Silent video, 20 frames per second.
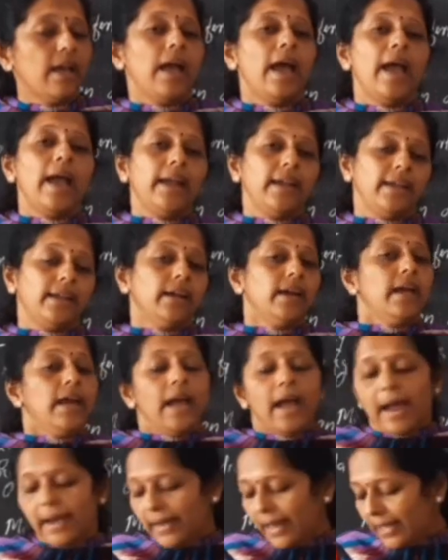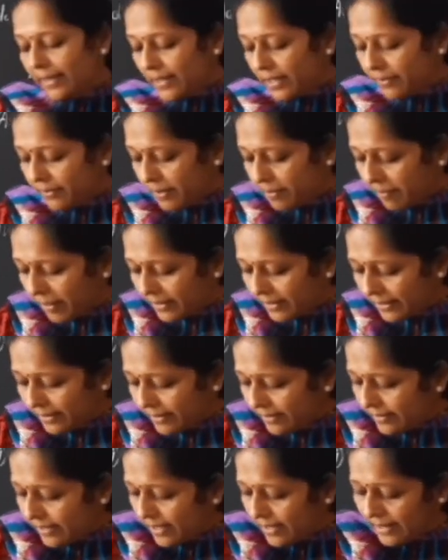and another one method
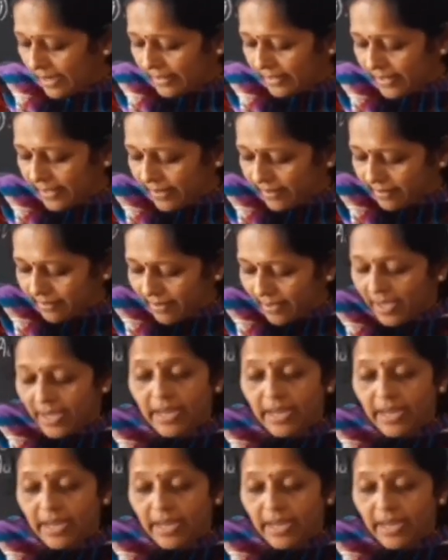is there, that is